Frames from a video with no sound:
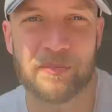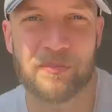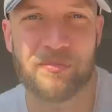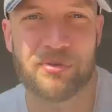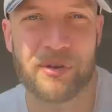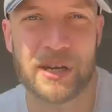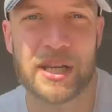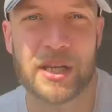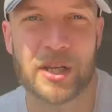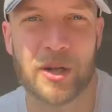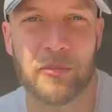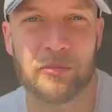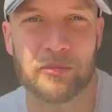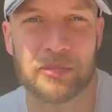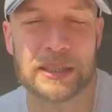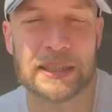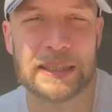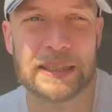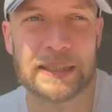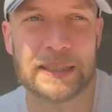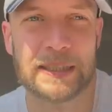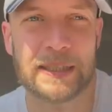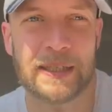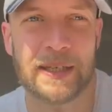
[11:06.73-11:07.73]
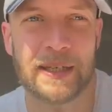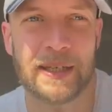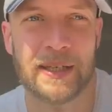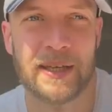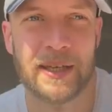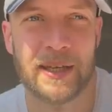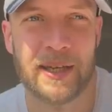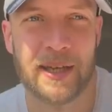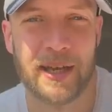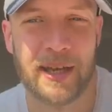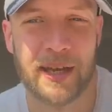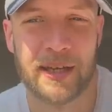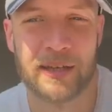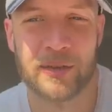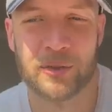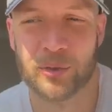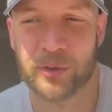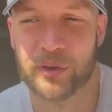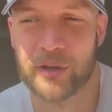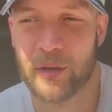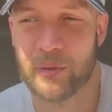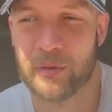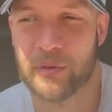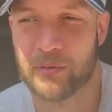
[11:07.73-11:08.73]
pretty complete. And
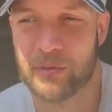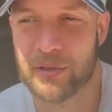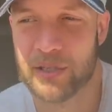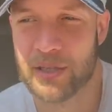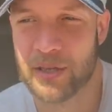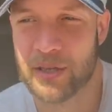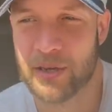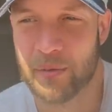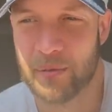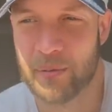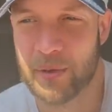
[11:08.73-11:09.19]
although there, you know,